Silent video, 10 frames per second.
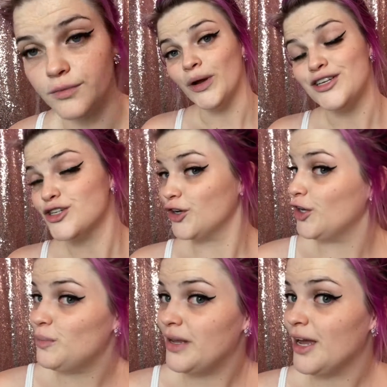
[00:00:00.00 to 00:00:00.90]
which
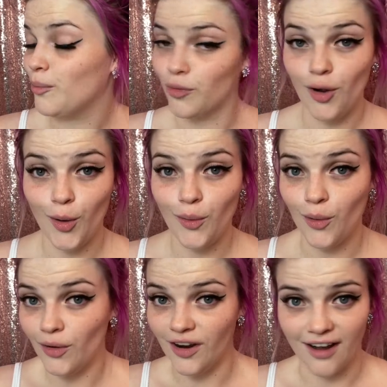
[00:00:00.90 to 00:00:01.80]
could be a pro
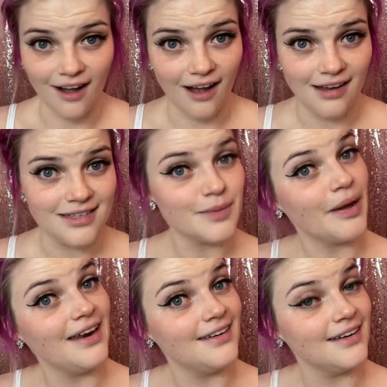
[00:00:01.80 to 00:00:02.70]
or a con
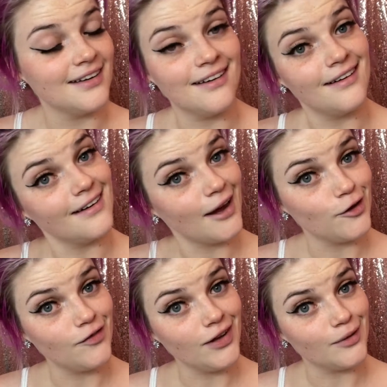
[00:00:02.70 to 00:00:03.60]
depending on how
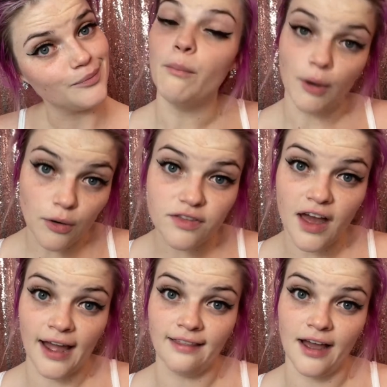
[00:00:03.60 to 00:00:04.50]
you feel. Both
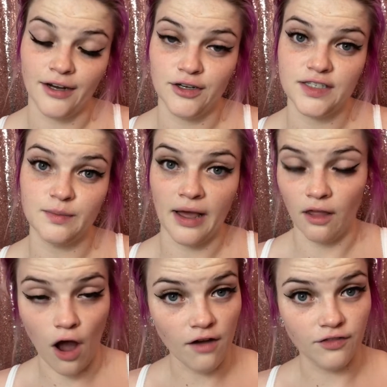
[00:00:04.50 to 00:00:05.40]
eyeliners smell
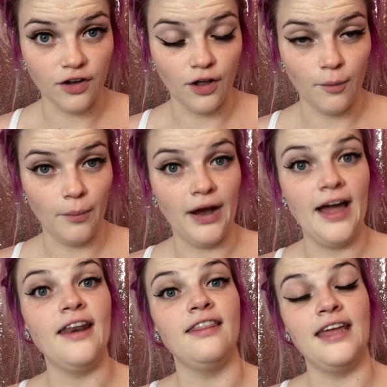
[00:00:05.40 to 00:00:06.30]
awful,
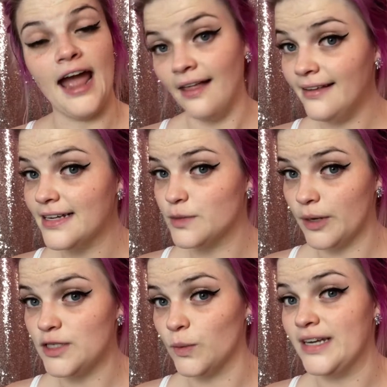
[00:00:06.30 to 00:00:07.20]
but the
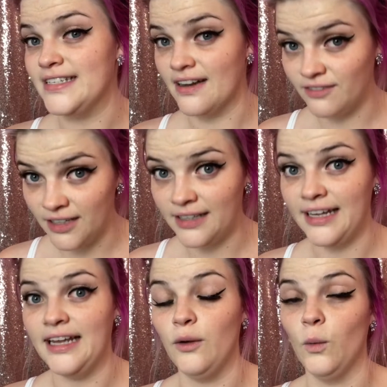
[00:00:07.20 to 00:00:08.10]
AliExpress one
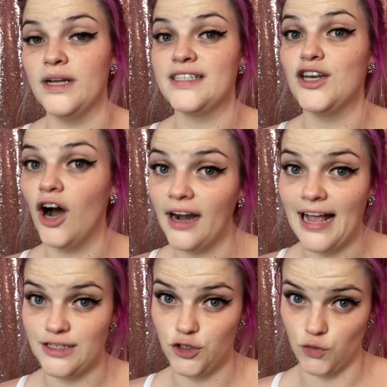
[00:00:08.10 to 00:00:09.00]
definitely was not
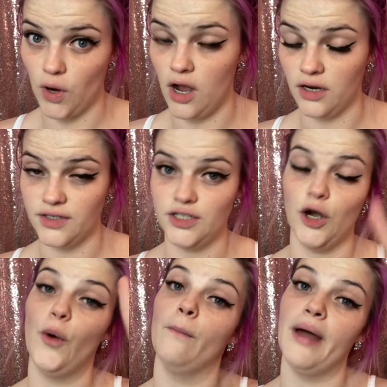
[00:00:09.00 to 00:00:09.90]
as strong,
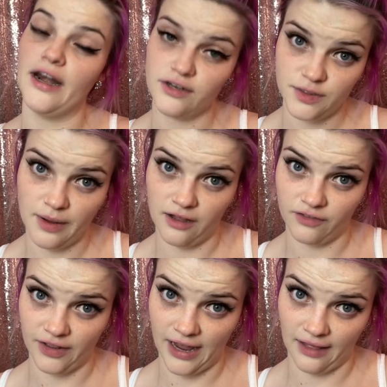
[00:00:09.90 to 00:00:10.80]
so better smell
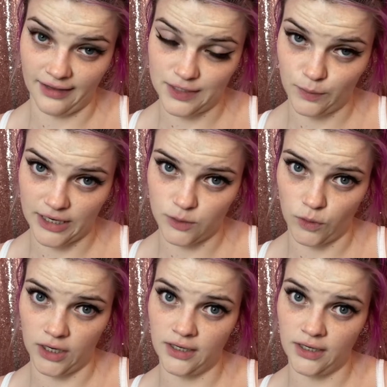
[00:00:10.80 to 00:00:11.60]
for the AliExpress one.